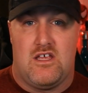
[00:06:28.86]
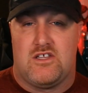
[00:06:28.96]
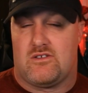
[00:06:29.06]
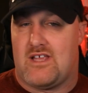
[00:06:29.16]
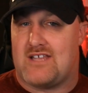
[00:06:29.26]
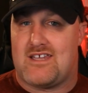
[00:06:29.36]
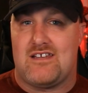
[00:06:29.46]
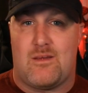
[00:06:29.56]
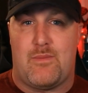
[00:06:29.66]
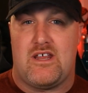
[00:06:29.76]
So let's say
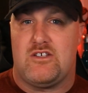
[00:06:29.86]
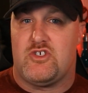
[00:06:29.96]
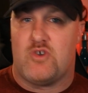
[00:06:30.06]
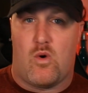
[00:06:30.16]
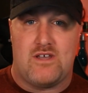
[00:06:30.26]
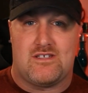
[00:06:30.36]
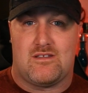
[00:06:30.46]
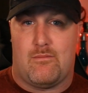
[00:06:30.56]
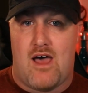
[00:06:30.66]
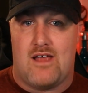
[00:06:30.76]
somebody joins the
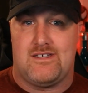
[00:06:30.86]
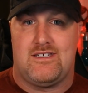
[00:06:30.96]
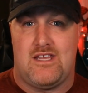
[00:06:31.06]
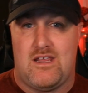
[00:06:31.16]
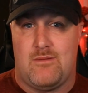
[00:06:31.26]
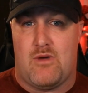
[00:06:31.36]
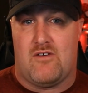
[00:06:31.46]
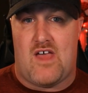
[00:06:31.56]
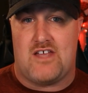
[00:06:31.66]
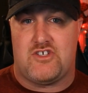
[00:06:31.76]
mod team of
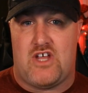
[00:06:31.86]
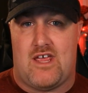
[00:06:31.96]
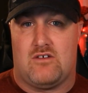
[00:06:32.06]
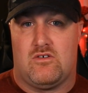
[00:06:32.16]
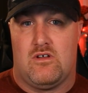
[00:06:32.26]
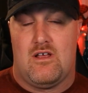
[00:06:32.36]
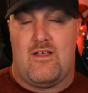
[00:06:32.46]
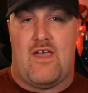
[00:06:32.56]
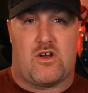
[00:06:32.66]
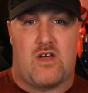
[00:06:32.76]
that channel
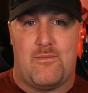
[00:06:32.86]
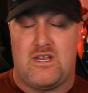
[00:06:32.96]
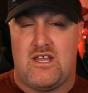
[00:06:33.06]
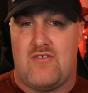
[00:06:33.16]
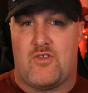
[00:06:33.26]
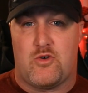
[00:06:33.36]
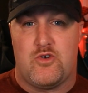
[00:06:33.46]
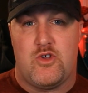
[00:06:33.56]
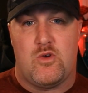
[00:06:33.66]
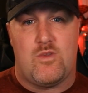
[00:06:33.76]
and they're coming in, they're
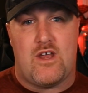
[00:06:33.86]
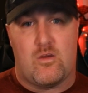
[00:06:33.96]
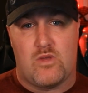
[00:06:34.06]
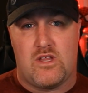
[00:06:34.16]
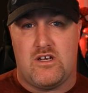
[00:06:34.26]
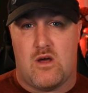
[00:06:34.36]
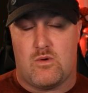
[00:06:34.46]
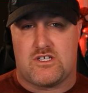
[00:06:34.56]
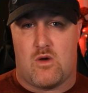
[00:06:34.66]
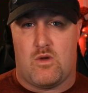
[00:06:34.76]
new, they don't really know
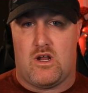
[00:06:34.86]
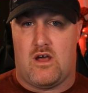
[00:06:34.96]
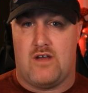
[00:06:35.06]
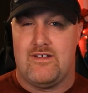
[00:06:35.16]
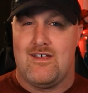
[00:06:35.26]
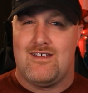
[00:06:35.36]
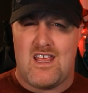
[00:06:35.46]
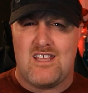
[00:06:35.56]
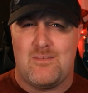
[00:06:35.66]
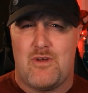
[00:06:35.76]
what's going on.
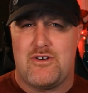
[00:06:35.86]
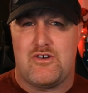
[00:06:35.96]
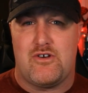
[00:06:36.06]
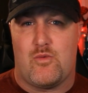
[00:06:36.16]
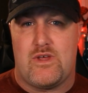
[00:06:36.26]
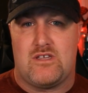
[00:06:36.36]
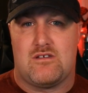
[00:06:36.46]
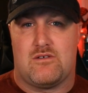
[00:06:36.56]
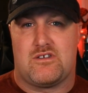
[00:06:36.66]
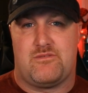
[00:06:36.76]
Take them under your wing, so
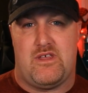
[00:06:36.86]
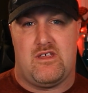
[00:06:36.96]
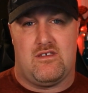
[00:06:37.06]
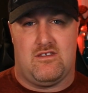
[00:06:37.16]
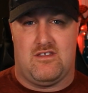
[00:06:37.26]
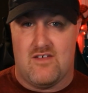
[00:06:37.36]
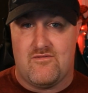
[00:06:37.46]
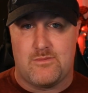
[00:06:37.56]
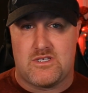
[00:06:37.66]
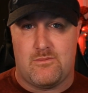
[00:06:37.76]
to speak, and give
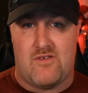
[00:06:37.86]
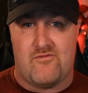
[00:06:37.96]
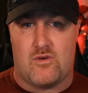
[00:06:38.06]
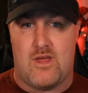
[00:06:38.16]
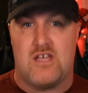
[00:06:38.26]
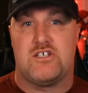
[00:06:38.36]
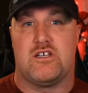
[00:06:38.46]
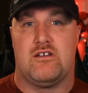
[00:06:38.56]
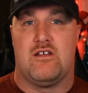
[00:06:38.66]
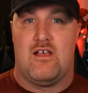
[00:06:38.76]
them some
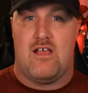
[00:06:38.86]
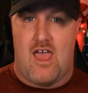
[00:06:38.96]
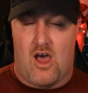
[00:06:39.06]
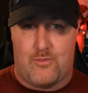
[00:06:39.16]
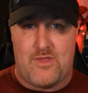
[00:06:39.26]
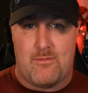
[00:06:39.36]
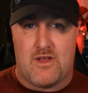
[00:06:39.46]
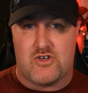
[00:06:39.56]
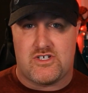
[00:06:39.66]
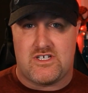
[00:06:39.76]
information. Help them
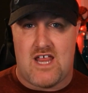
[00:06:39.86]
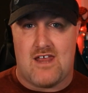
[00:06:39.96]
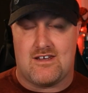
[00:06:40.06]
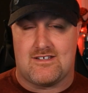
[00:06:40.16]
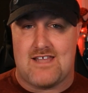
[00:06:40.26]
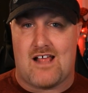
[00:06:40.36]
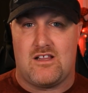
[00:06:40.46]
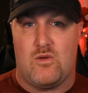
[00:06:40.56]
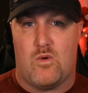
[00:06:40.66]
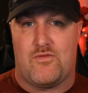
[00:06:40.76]
understand
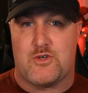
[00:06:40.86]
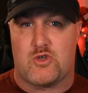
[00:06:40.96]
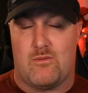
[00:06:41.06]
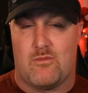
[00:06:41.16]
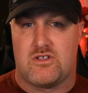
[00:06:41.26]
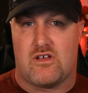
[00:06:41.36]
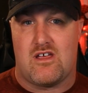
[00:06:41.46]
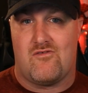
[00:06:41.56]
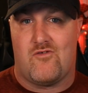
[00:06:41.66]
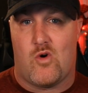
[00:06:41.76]
exactly what the streamer's
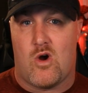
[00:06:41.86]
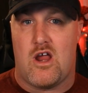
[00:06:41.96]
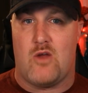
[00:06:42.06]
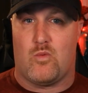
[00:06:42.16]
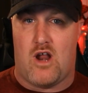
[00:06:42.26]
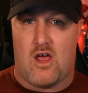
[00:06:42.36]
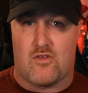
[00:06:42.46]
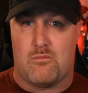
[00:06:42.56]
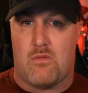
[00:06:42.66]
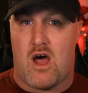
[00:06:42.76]
looking for and what other
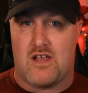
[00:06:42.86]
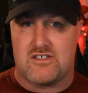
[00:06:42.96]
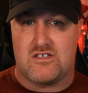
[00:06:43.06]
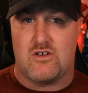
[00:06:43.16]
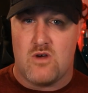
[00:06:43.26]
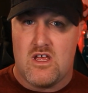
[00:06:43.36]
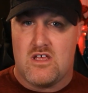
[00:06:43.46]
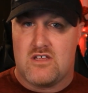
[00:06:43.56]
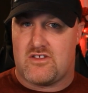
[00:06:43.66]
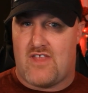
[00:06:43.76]
mods do,
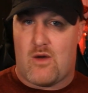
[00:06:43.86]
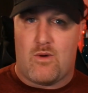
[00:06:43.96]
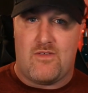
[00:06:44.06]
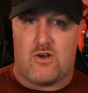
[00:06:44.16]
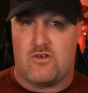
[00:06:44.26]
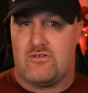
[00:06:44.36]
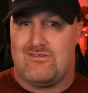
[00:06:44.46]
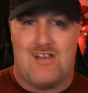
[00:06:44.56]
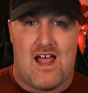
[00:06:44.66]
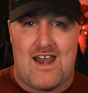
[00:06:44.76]
so that way they're
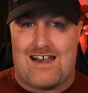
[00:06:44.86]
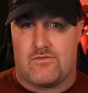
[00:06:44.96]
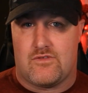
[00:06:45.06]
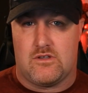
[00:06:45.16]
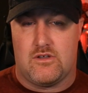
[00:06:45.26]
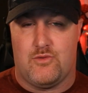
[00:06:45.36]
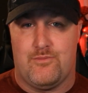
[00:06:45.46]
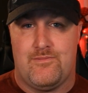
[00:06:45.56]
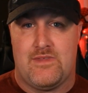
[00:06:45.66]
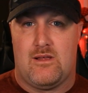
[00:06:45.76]
not out of the loop.
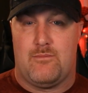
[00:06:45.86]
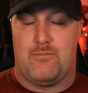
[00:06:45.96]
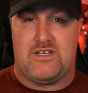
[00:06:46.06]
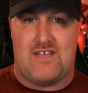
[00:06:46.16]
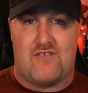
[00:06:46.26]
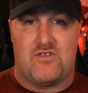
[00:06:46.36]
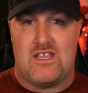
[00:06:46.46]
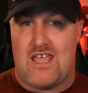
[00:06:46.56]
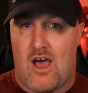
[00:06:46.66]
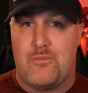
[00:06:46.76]
But
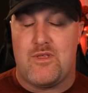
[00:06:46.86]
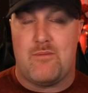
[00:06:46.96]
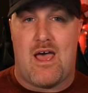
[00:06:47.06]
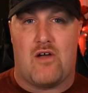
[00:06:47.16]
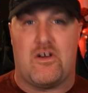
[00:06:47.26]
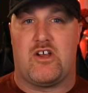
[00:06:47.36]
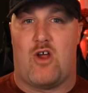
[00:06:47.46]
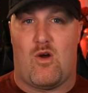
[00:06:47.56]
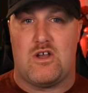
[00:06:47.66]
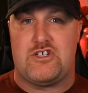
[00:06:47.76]
definitely help them out,
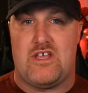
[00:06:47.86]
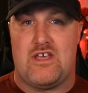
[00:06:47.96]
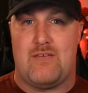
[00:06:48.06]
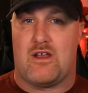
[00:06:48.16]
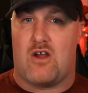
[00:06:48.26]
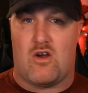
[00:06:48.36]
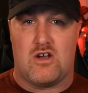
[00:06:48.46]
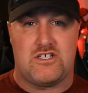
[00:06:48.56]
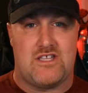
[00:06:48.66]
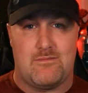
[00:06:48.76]
encourage them
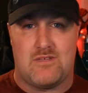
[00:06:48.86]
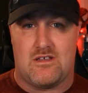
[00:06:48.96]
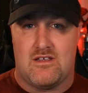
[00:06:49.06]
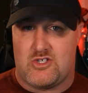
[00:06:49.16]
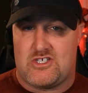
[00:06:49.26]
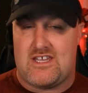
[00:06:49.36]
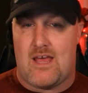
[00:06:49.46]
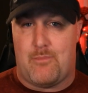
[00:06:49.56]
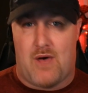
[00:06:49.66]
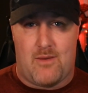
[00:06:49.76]
to
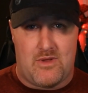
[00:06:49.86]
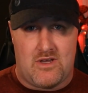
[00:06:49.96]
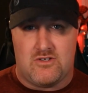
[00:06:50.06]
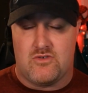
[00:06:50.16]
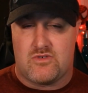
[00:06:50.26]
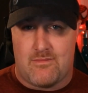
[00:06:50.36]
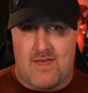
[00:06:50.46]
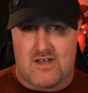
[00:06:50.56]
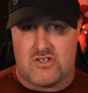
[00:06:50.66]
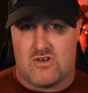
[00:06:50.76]
step up and do some
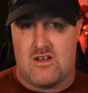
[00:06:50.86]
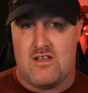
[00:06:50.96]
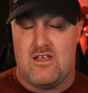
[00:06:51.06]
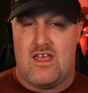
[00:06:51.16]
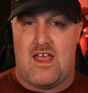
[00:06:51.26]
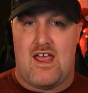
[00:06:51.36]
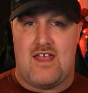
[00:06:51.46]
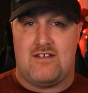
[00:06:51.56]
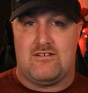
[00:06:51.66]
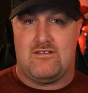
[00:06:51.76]
extra,
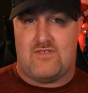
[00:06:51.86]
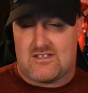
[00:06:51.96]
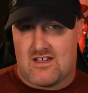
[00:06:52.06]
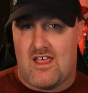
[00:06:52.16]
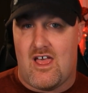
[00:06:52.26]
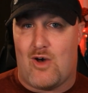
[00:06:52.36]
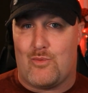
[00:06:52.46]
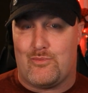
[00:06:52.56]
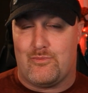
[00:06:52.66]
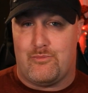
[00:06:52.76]
and that's going to help
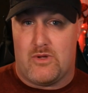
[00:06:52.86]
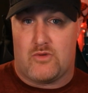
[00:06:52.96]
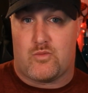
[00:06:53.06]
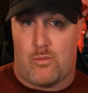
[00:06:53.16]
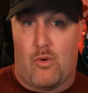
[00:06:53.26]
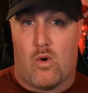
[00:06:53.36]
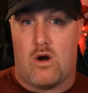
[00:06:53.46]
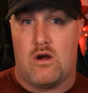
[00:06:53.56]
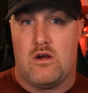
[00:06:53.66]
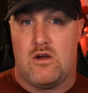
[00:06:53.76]
build
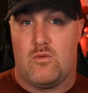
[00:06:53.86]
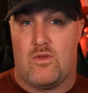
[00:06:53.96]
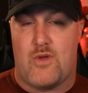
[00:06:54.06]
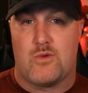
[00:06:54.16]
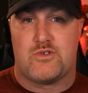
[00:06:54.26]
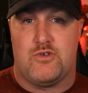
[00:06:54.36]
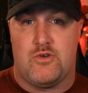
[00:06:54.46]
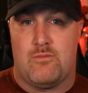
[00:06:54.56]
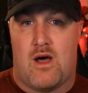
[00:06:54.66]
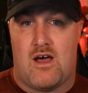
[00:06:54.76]
rapport with those new
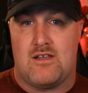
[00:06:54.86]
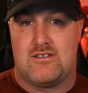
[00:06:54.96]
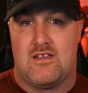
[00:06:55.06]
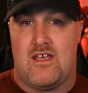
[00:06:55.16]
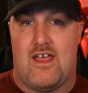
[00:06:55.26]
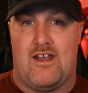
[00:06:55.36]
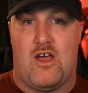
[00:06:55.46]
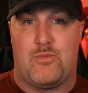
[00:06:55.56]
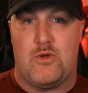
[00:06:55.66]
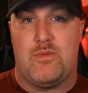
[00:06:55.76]
mods and
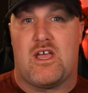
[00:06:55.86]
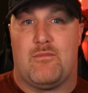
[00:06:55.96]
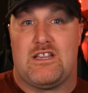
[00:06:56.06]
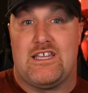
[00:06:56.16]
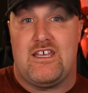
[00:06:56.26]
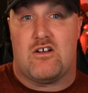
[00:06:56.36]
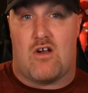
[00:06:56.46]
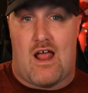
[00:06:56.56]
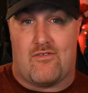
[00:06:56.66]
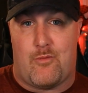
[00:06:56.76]
help you become a leader
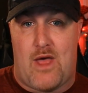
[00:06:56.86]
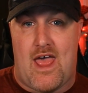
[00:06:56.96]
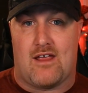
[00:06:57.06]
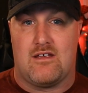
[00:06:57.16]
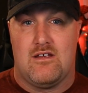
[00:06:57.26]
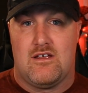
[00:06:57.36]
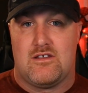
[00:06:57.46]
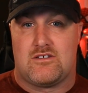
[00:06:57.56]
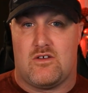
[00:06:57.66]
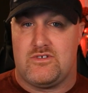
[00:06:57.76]
out of the pack.
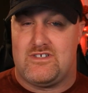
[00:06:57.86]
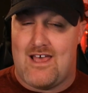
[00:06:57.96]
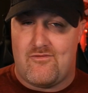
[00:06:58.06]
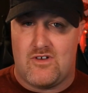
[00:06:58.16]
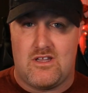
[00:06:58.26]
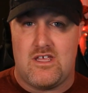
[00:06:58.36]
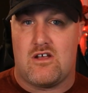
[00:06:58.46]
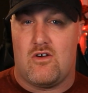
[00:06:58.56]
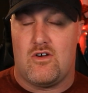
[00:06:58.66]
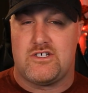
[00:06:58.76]
So definitely
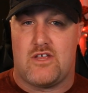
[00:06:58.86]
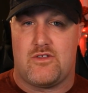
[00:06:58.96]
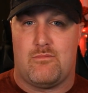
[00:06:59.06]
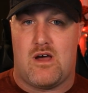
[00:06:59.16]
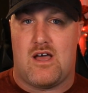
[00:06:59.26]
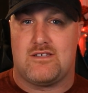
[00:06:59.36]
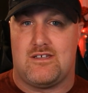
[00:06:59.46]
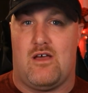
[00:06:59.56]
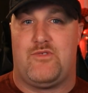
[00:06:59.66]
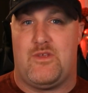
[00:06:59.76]
encourage other mods and
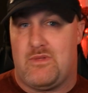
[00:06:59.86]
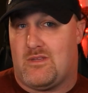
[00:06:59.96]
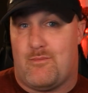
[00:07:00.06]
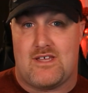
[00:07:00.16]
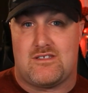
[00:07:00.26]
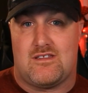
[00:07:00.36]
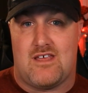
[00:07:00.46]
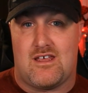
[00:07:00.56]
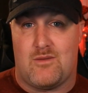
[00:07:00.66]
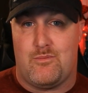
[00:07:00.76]
help them be the best that they can